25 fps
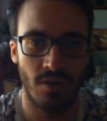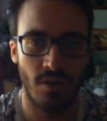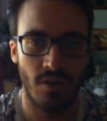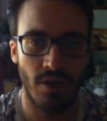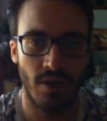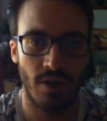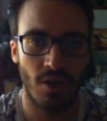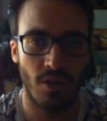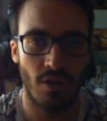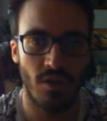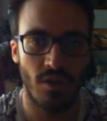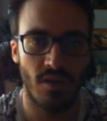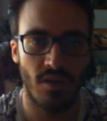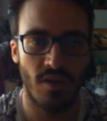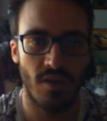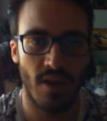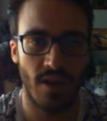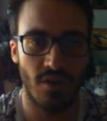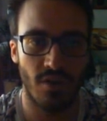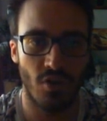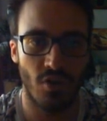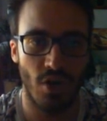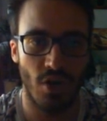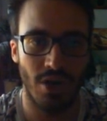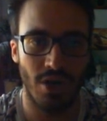You cannot
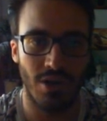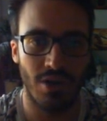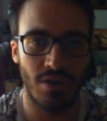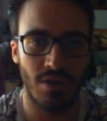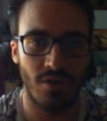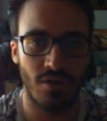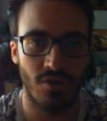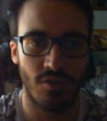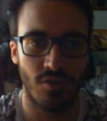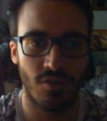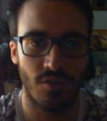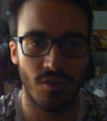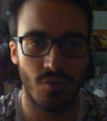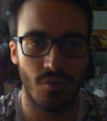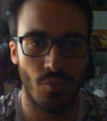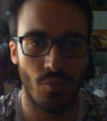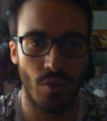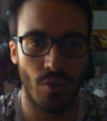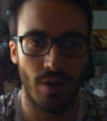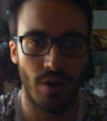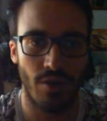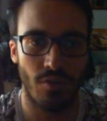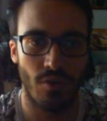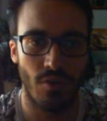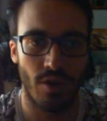attack directly the turn
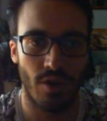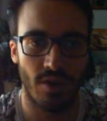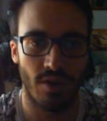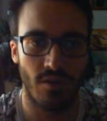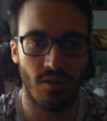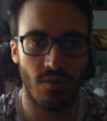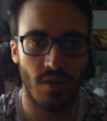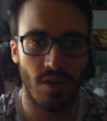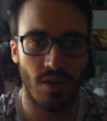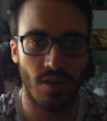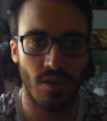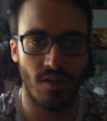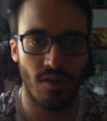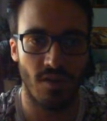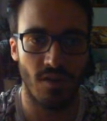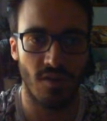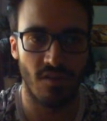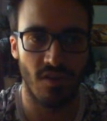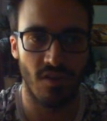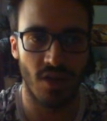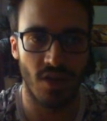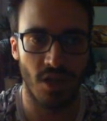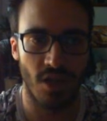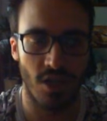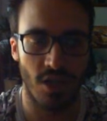where you activated this
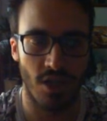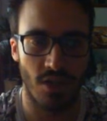card.